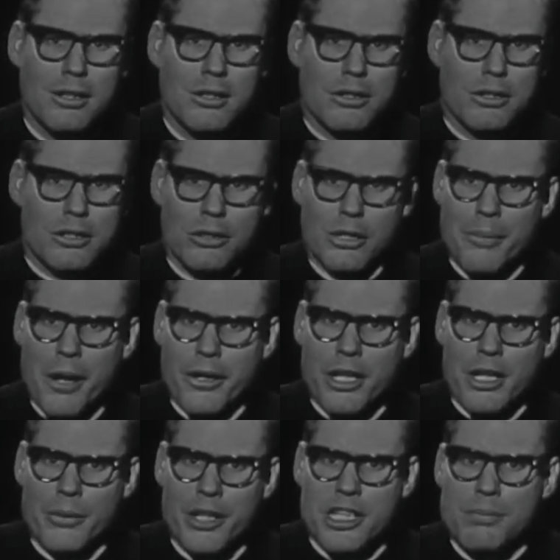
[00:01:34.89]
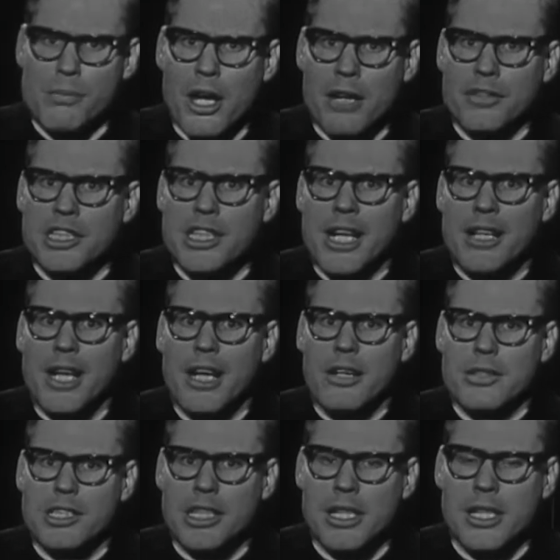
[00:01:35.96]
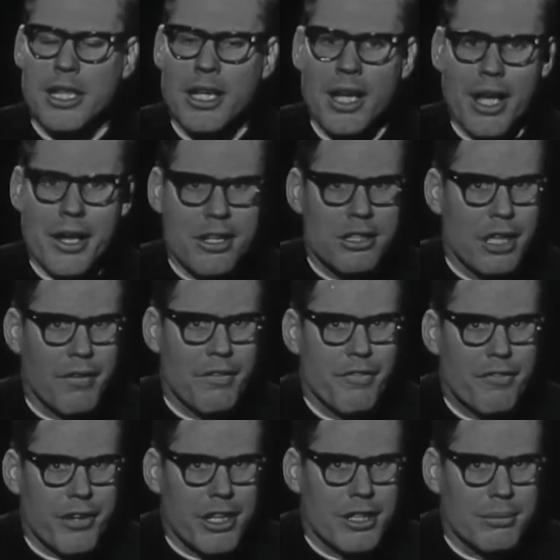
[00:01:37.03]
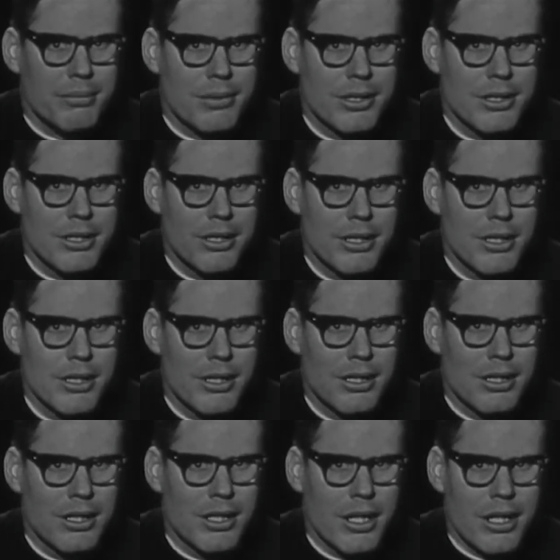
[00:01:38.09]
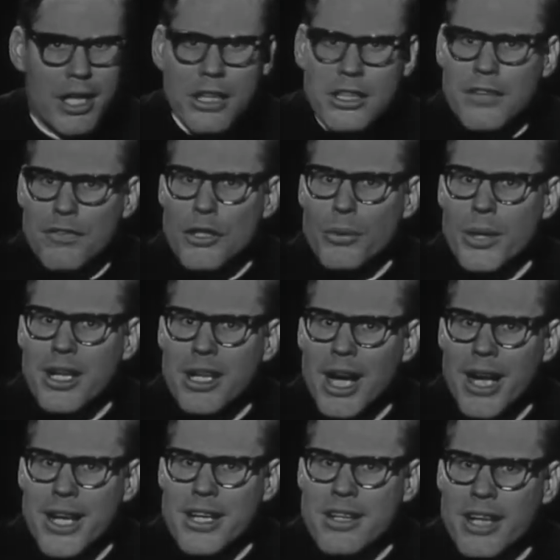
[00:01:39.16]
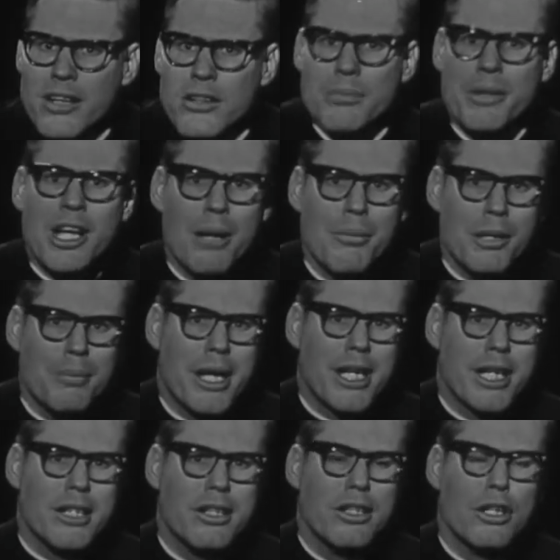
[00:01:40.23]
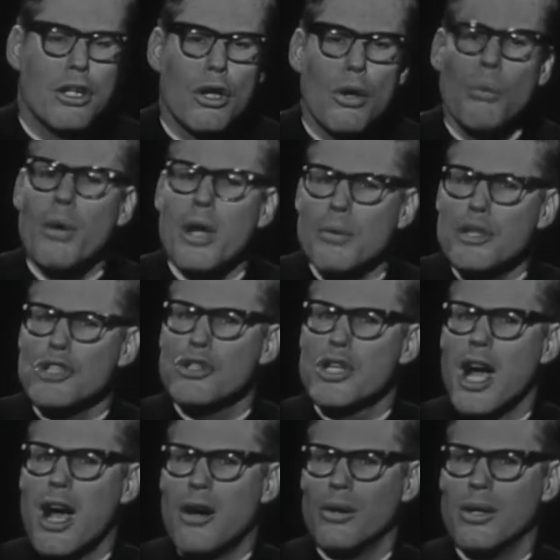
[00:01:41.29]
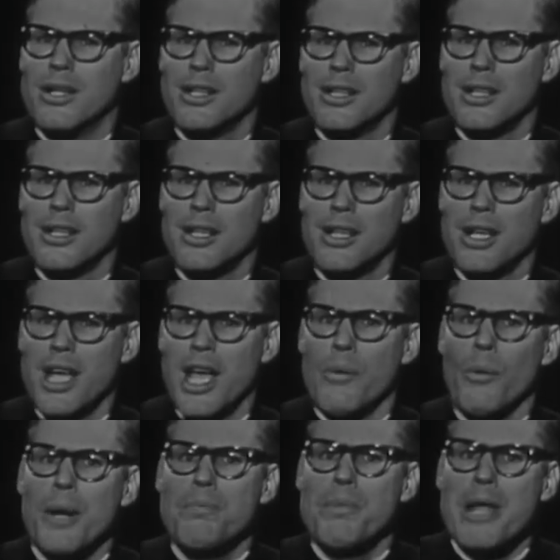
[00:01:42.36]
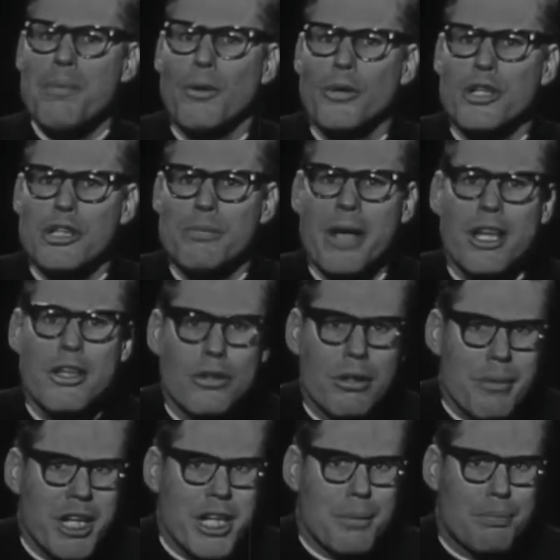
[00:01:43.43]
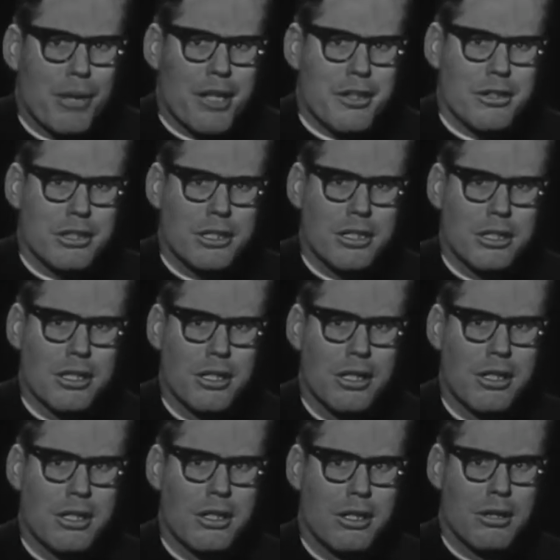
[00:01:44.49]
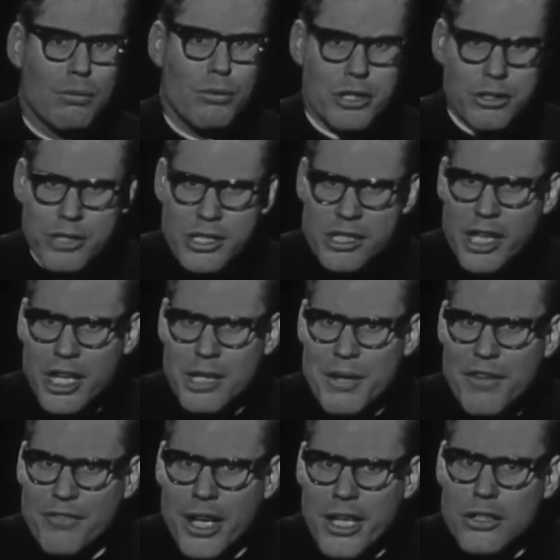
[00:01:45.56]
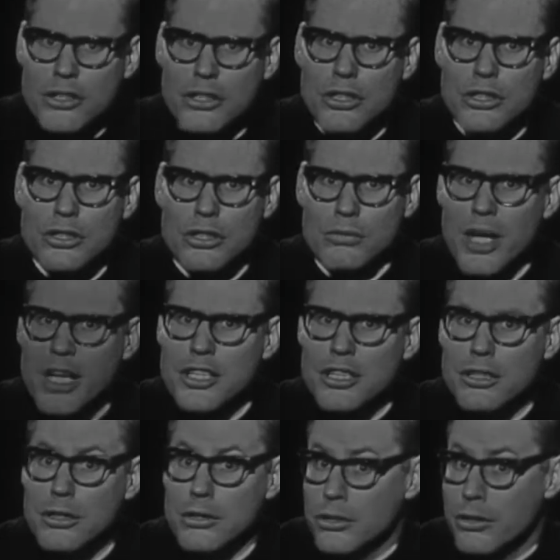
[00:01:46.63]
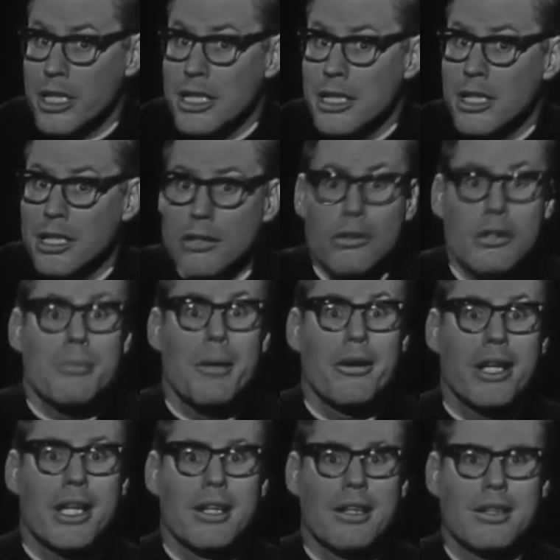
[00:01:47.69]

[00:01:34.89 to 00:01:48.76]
or to America with its marvelous technocracy and its love of freedom? Yes, if you were God intent on becoming man, where would you go? And what people would you make your immediate brothers? Would you decide to be French, or Russian, or Indian, or American?